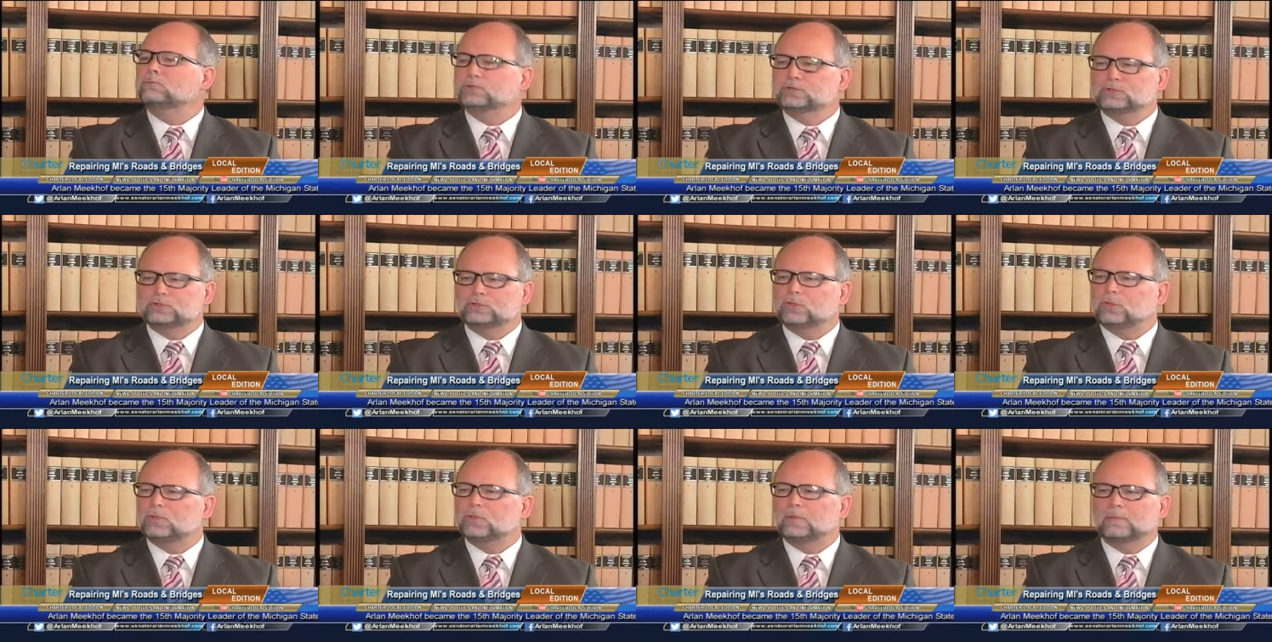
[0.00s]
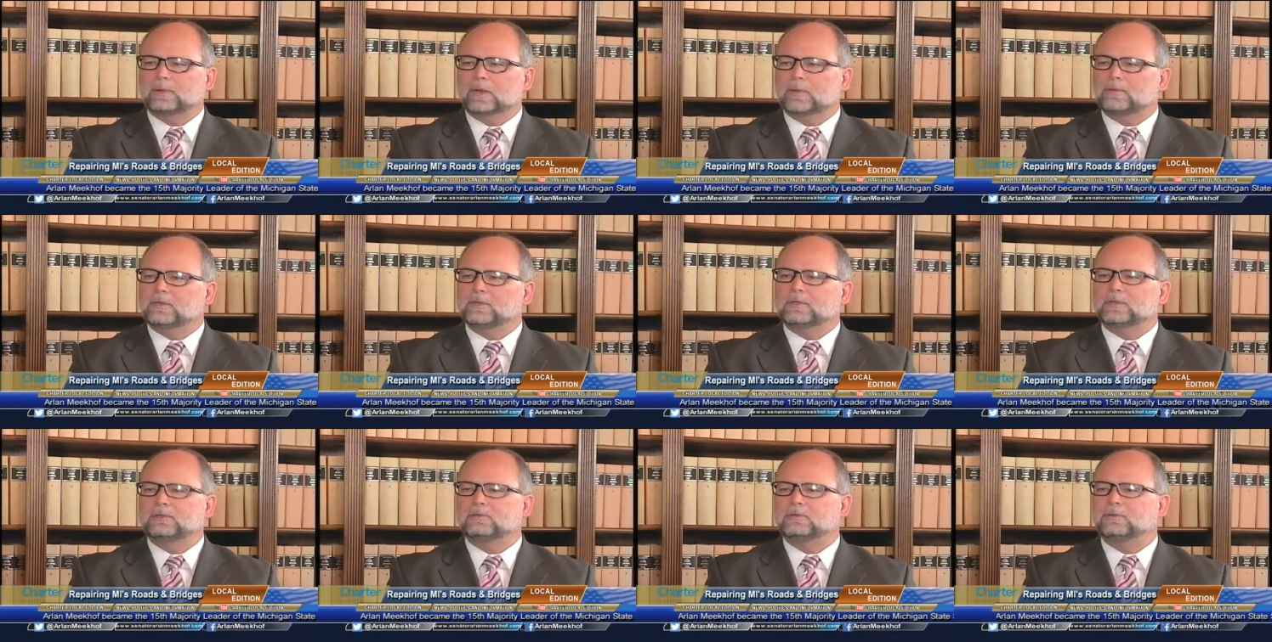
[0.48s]
Sure,
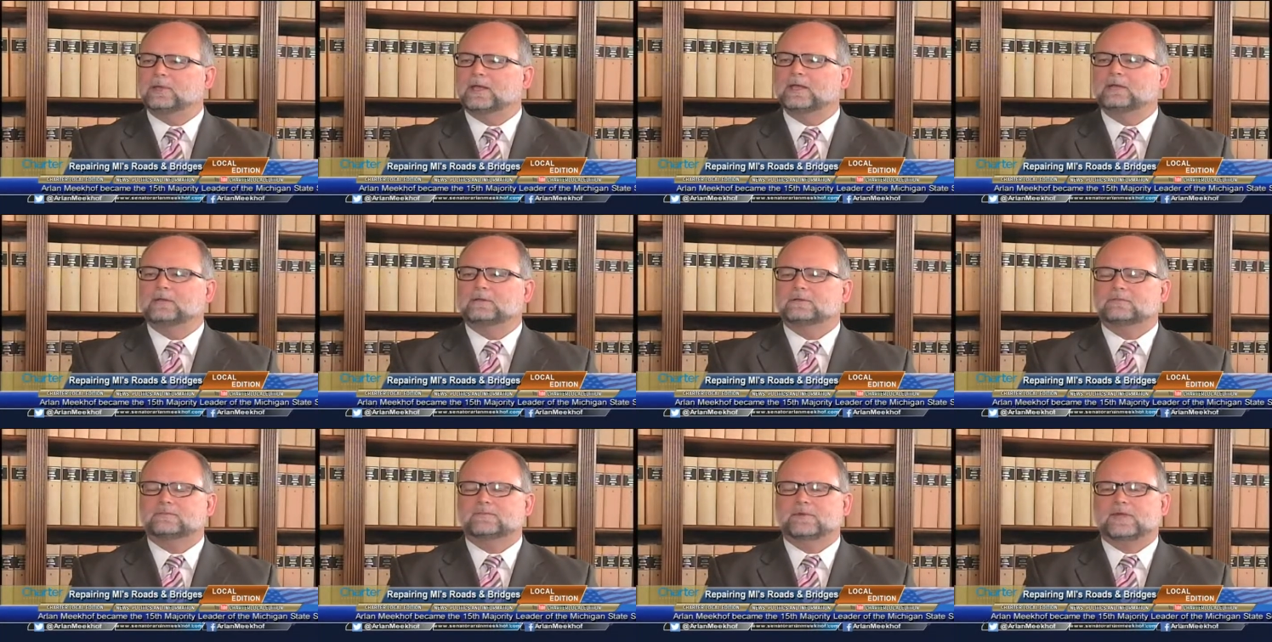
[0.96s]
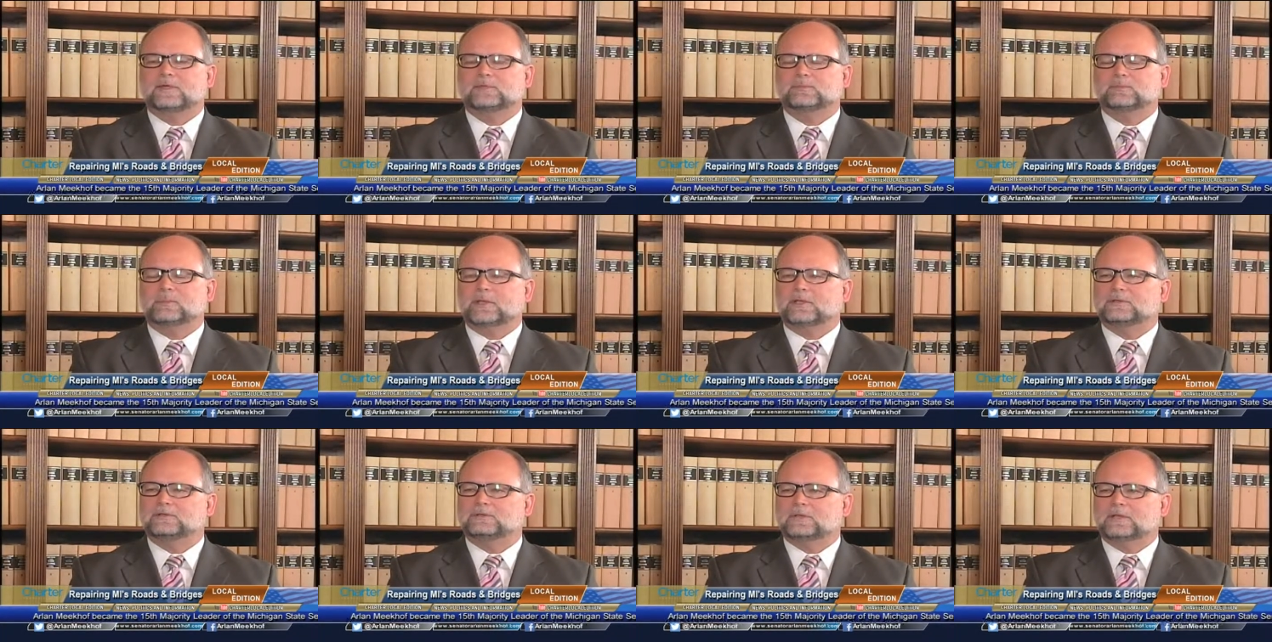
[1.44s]
maybe you do that as a fast
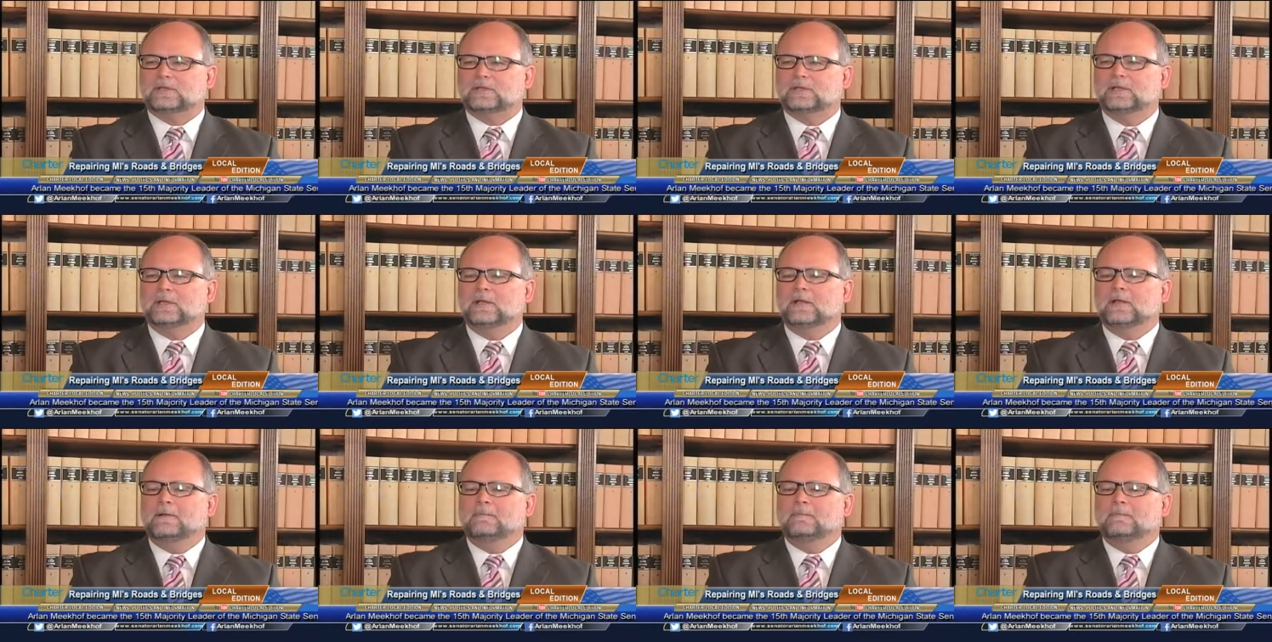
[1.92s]
pass thing.